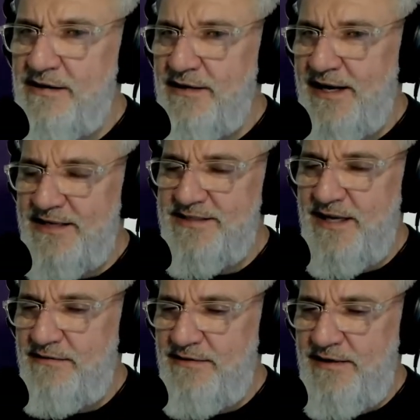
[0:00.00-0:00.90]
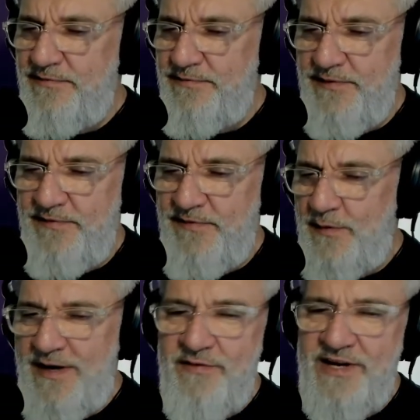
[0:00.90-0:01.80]
like I said, if
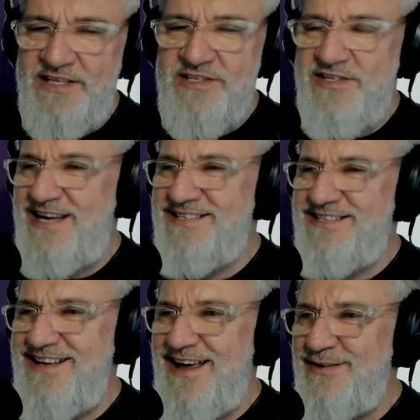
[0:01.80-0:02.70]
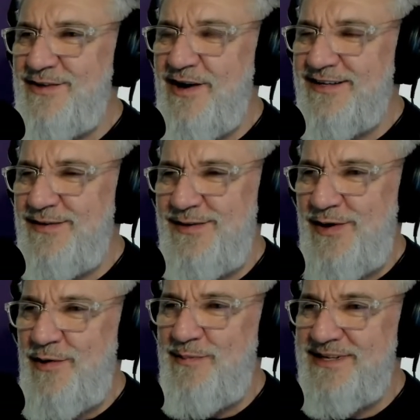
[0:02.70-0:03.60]
anyone ever gets a chance to sit down and talk to you,
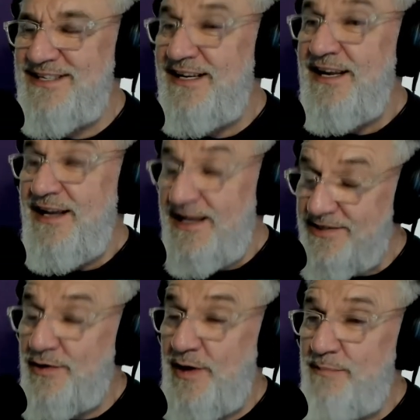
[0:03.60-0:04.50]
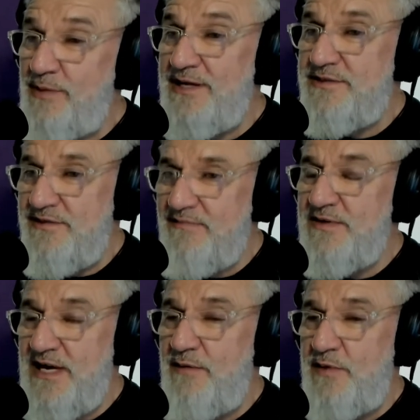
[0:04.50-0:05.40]
don't miss it. It's a great pleasure every
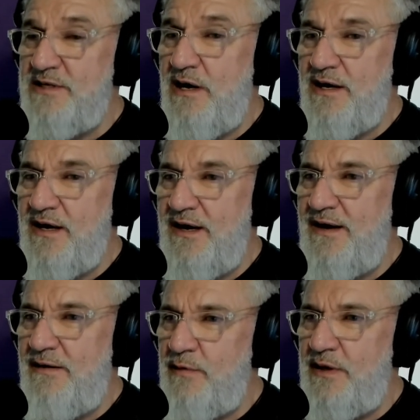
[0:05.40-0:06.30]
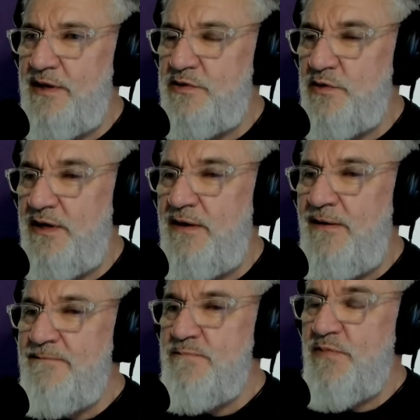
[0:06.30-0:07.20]
time we talk. I really enjoy it.
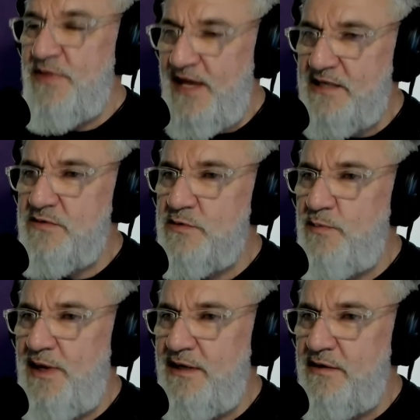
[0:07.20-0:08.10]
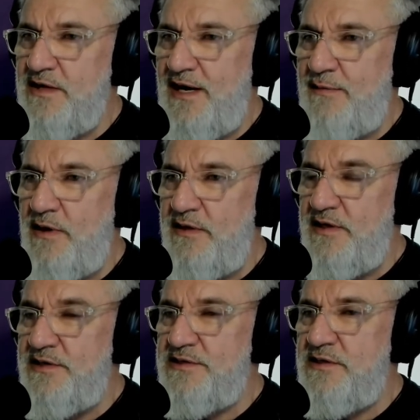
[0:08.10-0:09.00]
Thanks for spending your time on
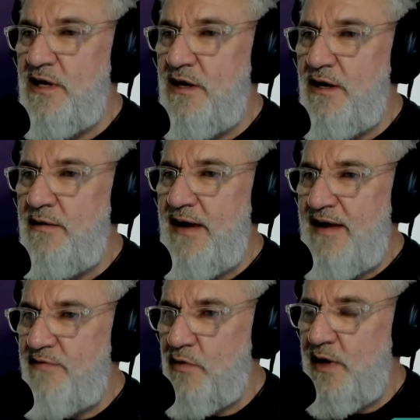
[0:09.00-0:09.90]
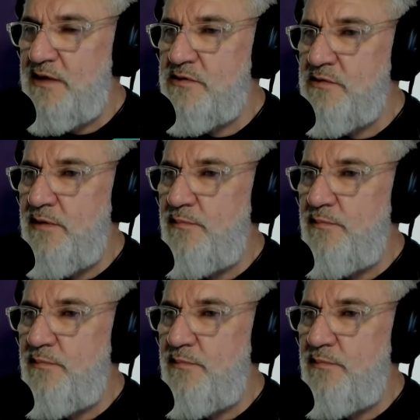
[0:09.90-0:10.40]
this. Have a great trip.